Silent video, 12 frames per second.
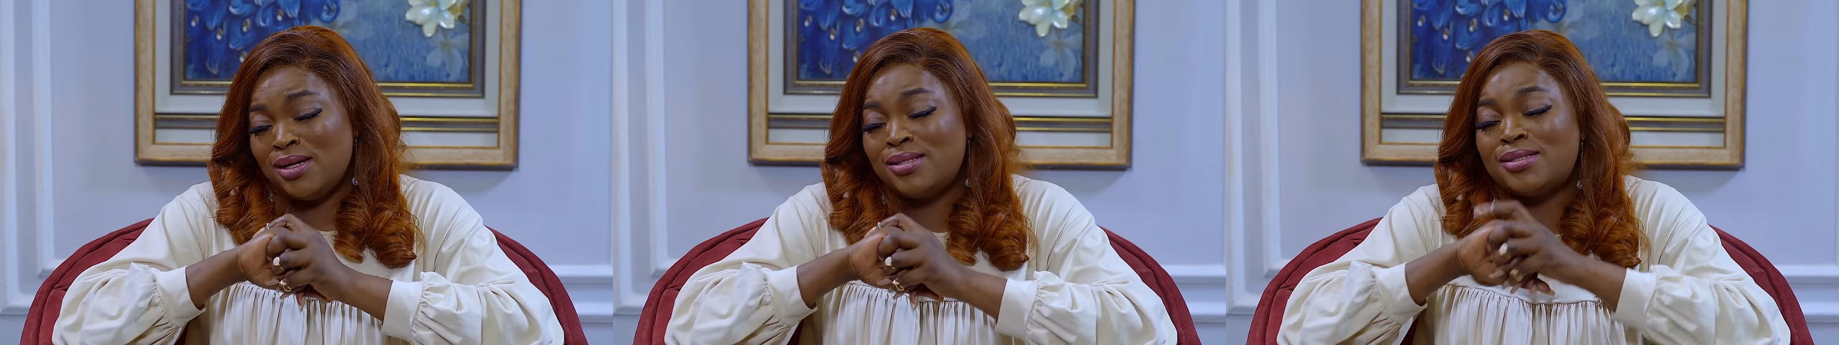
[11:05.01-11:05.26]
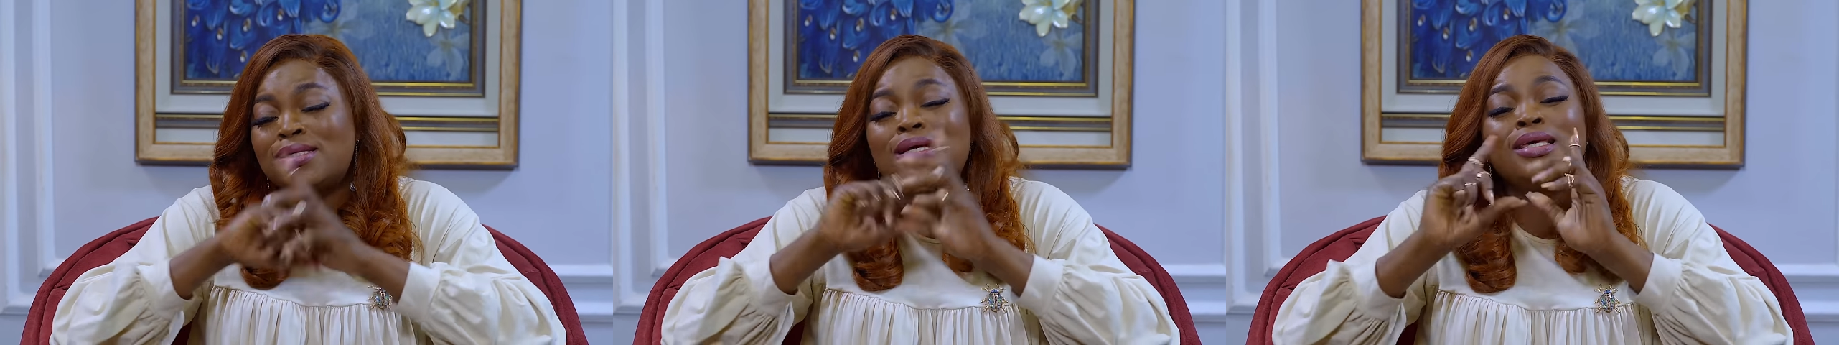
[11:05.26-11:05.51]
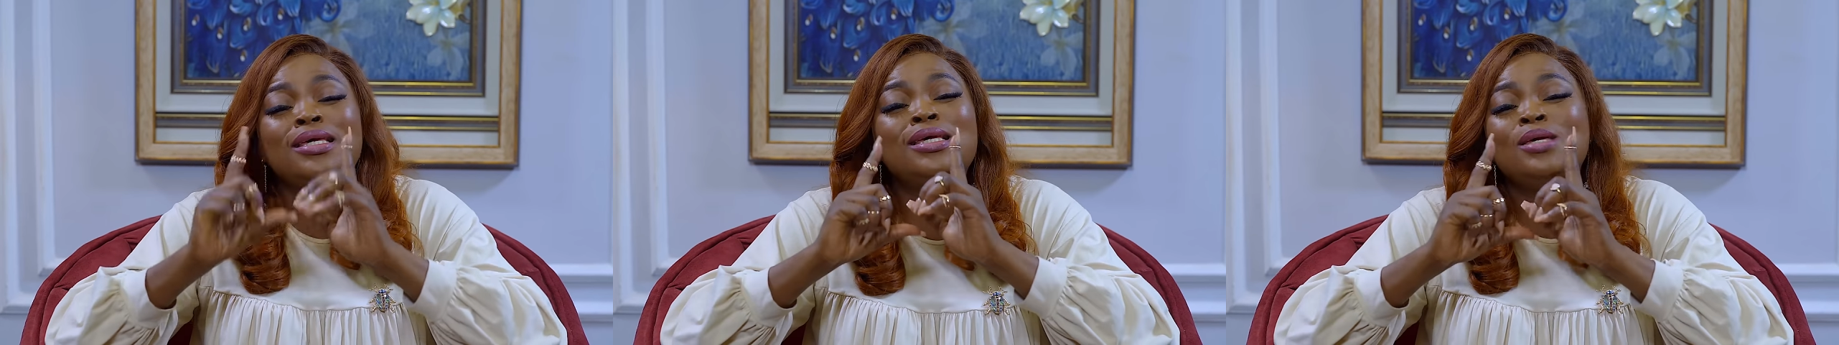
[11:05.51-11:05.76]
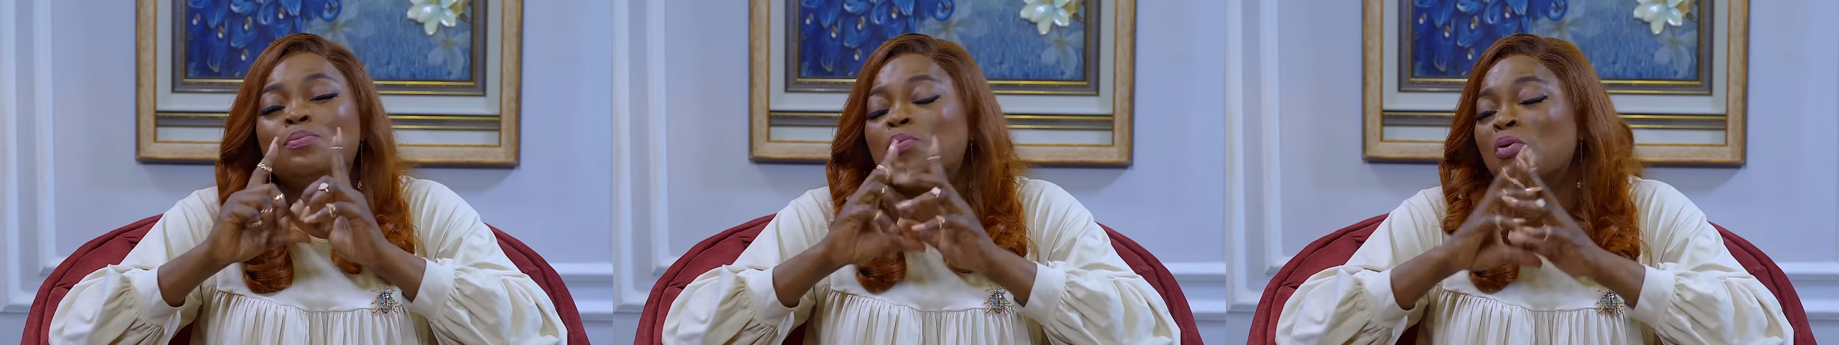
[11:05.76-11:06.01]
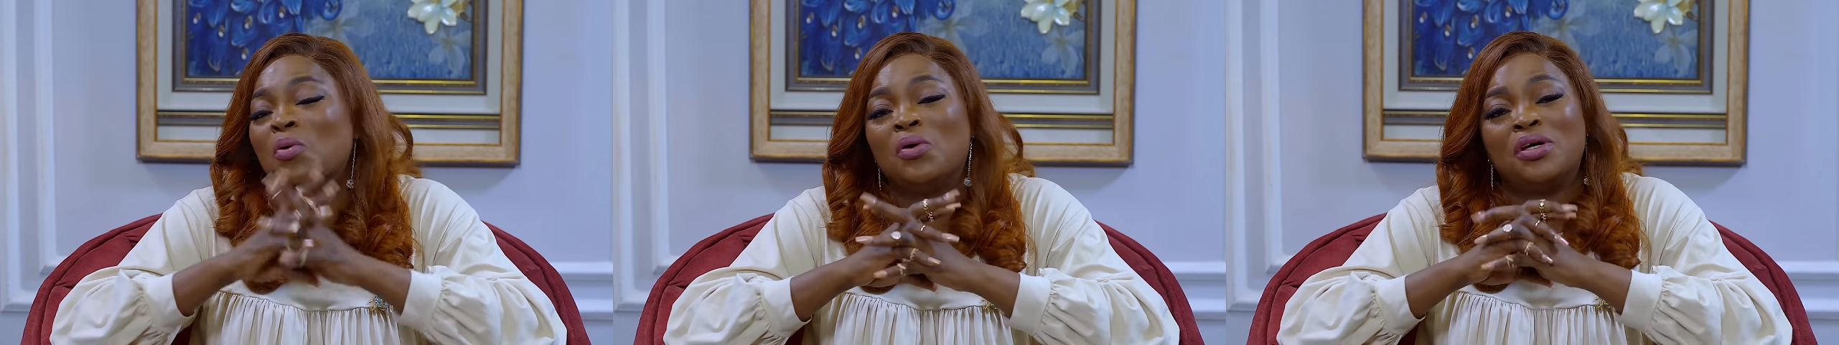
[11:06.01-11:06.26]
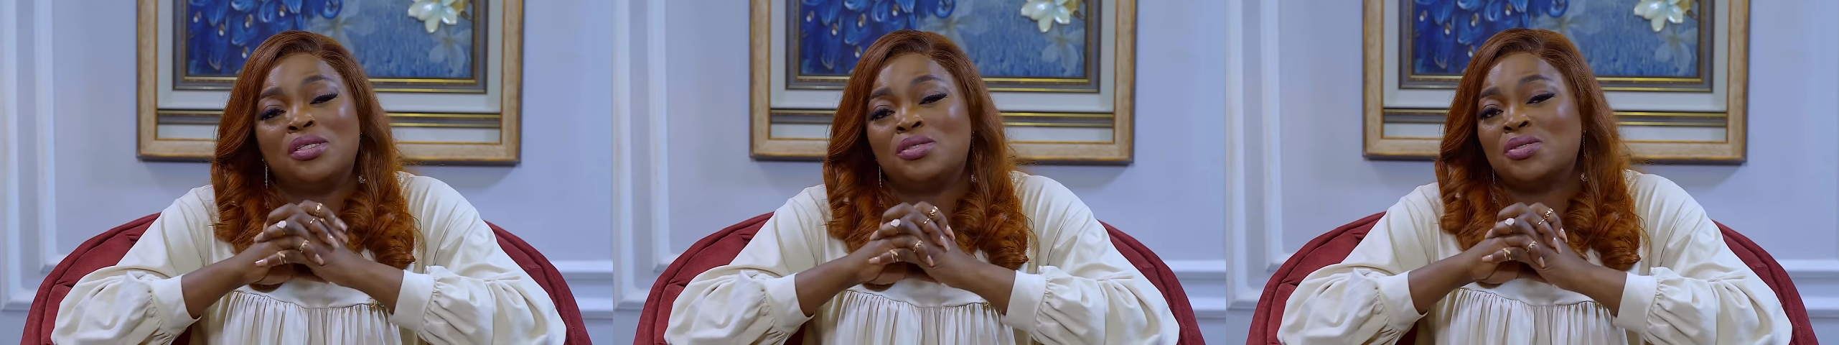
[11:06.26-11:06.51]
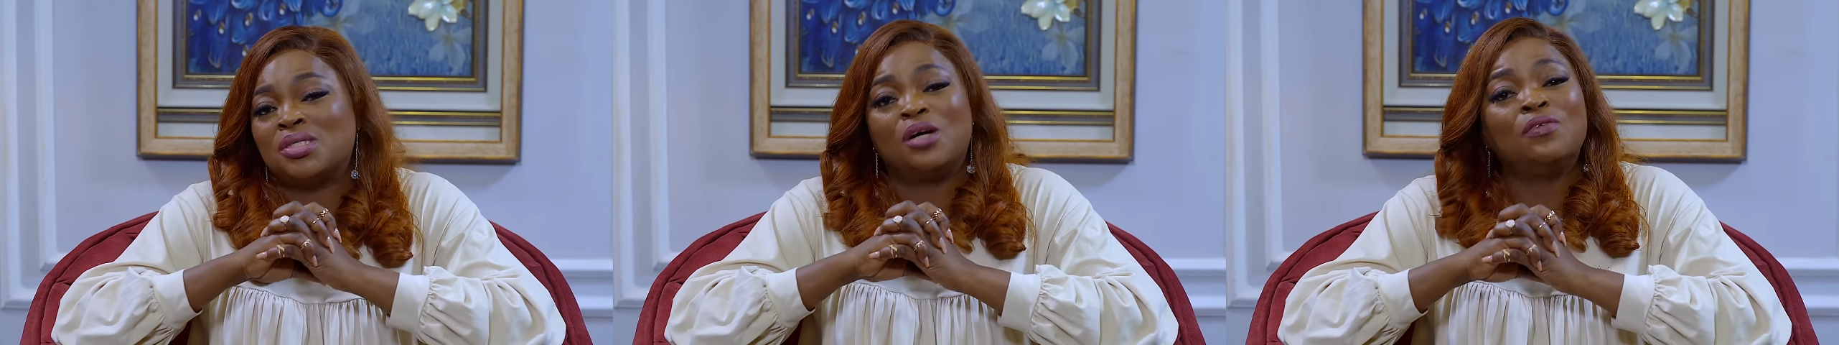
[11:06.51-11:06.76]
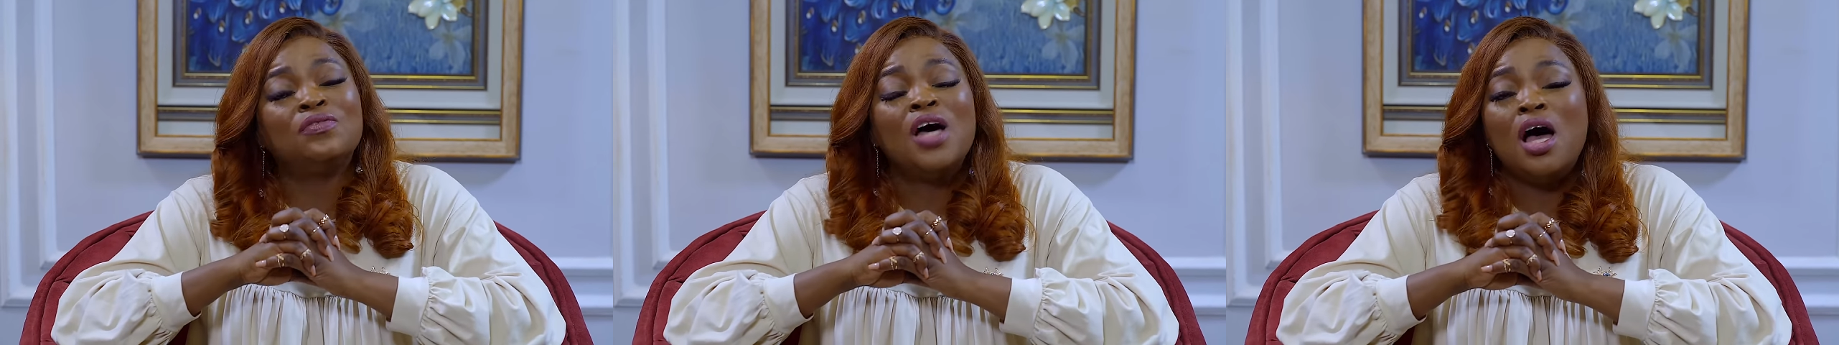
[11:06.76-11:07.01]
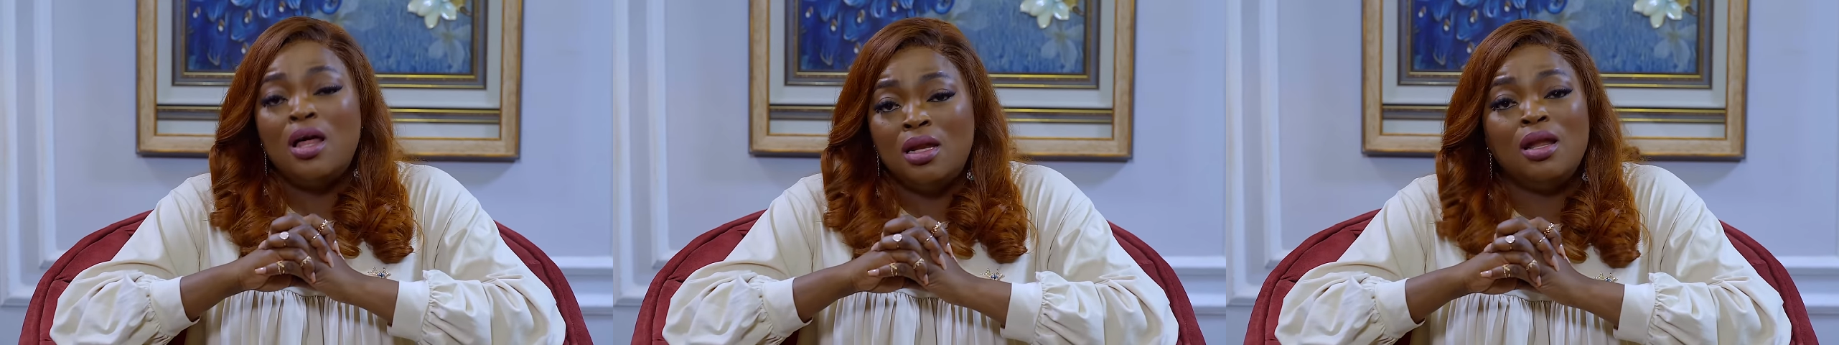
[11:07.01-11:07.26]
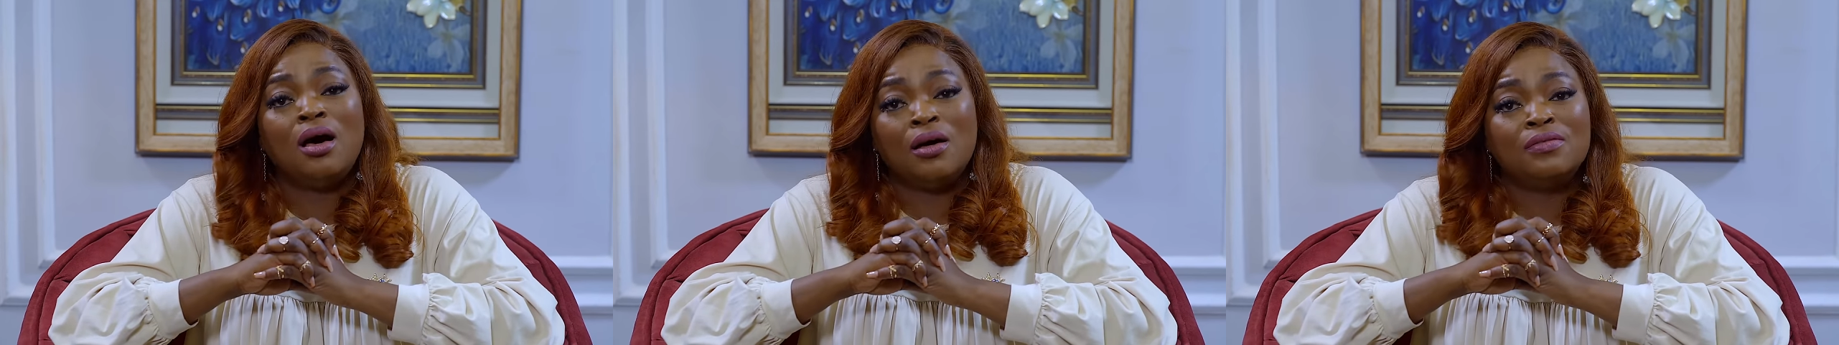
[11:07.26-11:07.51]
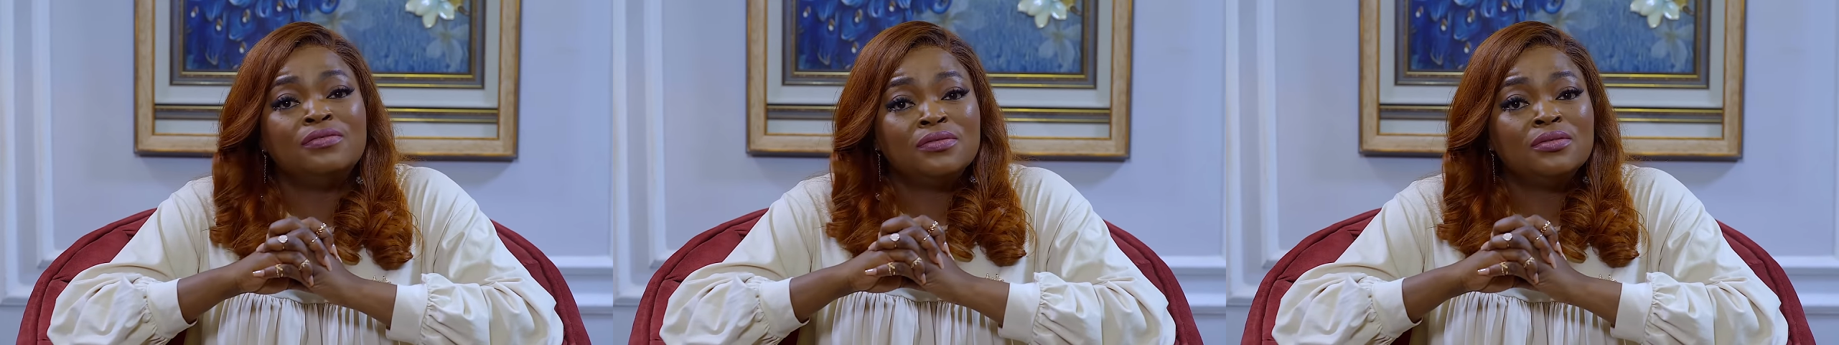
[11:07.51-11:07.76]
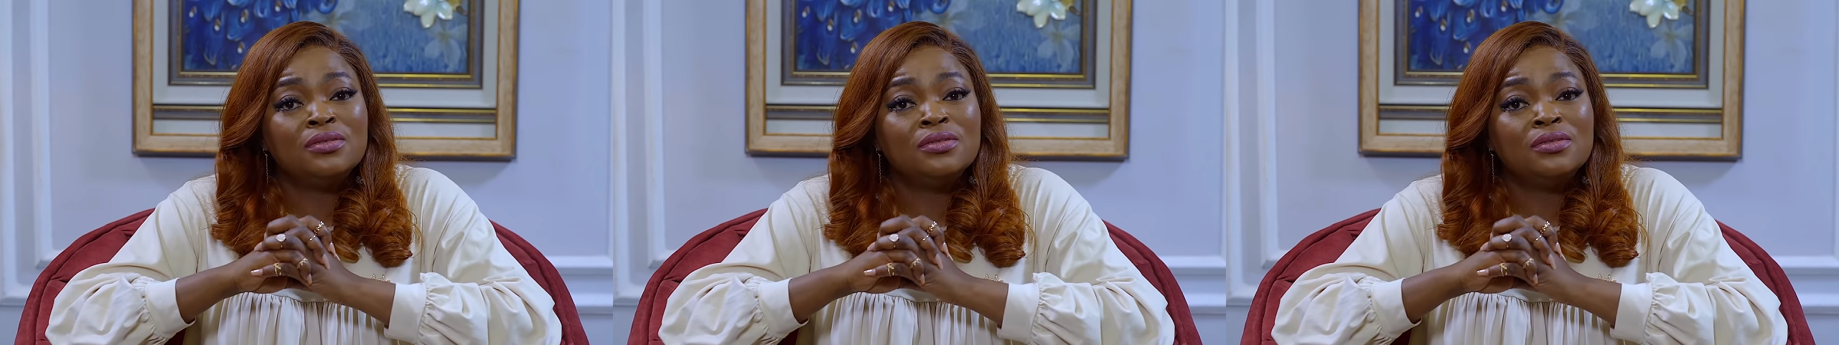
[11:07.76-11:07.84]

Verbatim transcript: It's a key point to self-love.